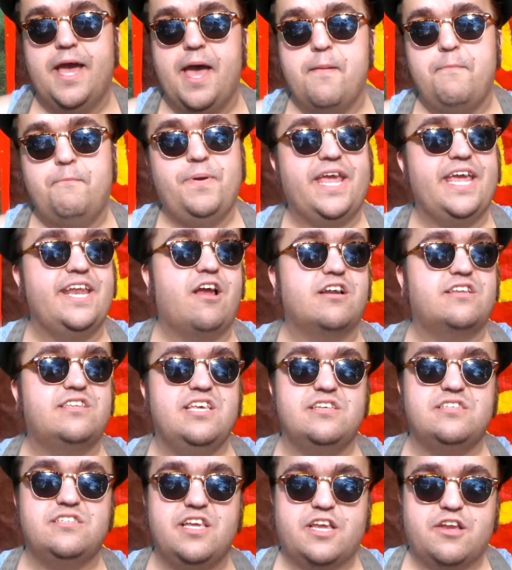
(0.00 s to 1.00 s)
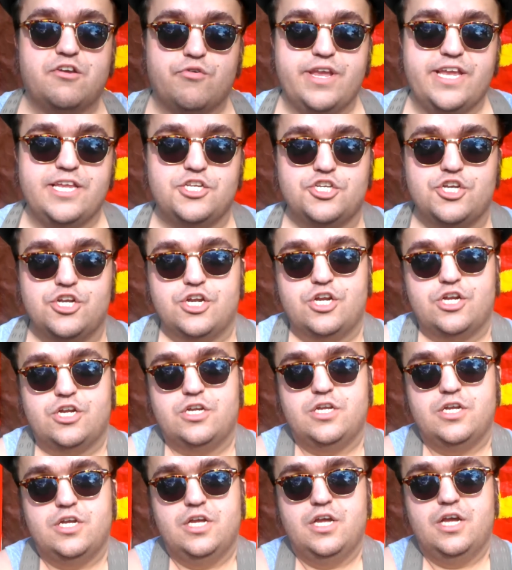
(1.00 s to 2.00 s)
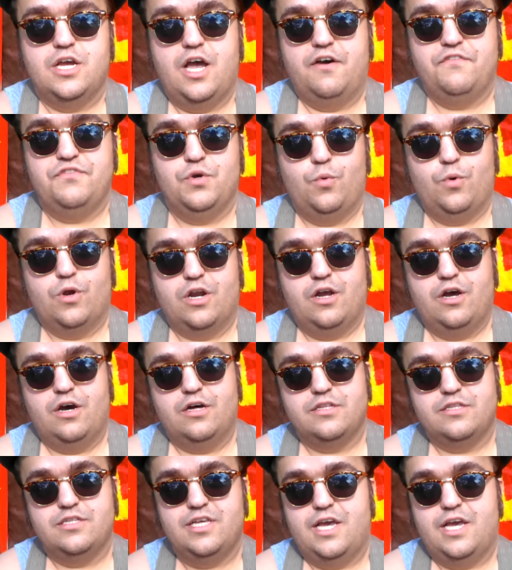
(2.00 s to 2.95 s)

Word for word: uh, be an artistic creature of the world.